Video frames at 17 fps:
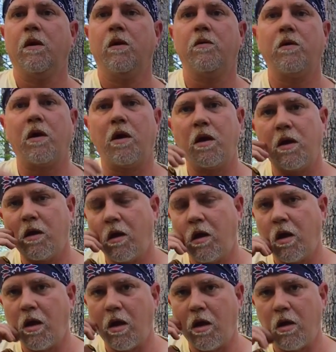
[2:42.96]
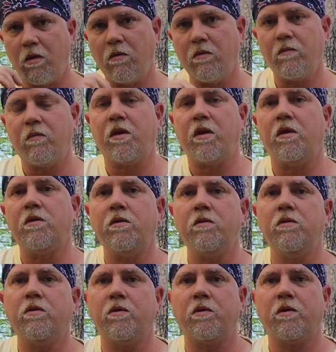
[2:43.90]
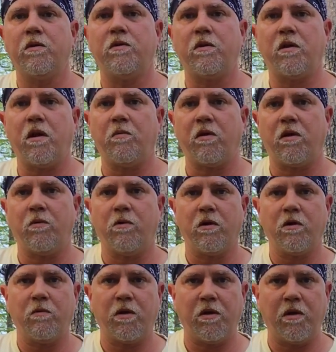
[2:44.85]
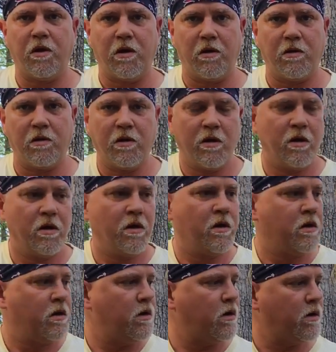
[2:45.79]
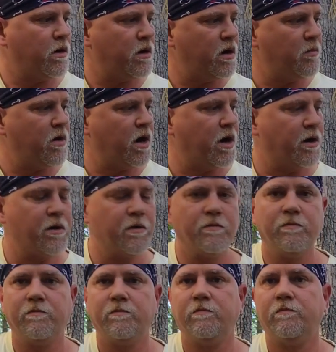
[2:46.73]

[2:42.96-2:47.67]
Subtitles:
Okay, and the two chords that I'm going to work with here are E minor